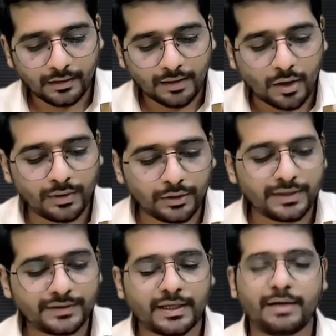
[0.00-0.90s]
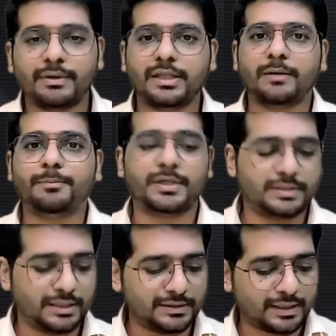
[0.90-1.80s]
How will you decide whether a
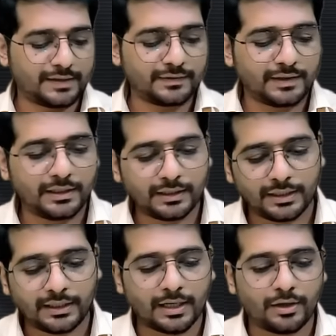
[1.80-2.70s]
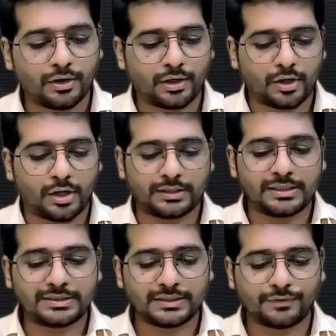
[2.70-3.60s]
person is a resident in India or not?
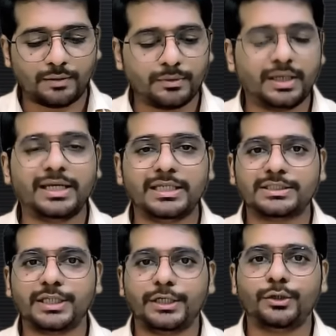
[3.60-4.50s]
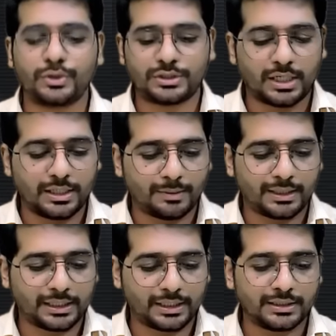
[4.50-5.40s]
This is from the institute study
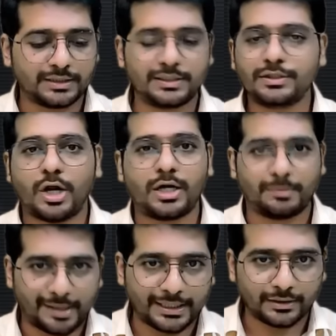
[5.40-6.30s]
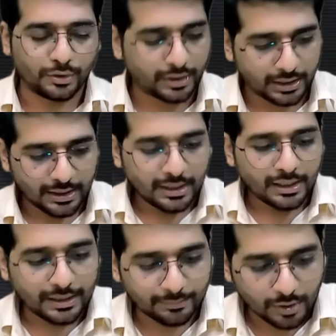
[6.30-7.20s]
material. This is not mine. Okay,
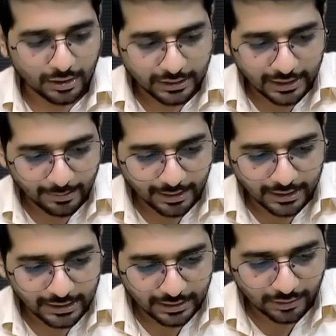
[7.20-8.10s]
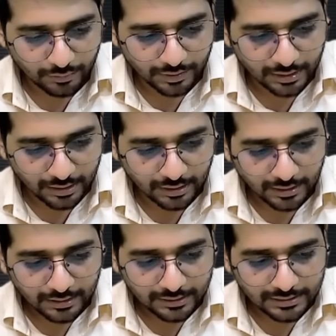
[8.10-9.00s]
I am not claiming anything over
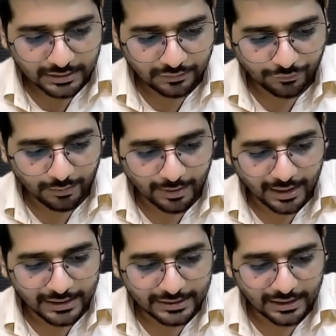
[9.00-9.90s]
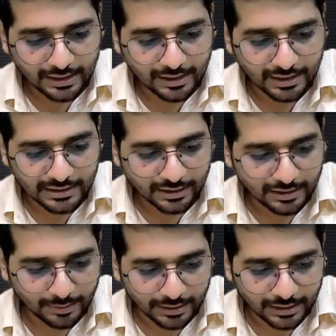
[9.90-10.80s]
here. This is from ICAI
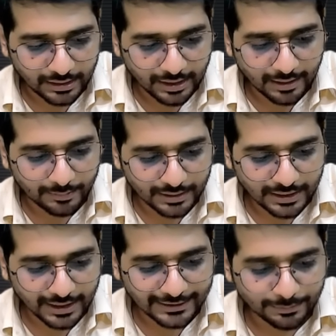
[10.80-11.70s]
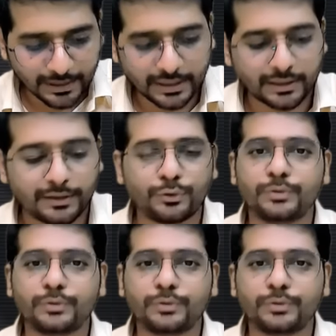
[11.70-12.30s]
study material. I am just explaining it.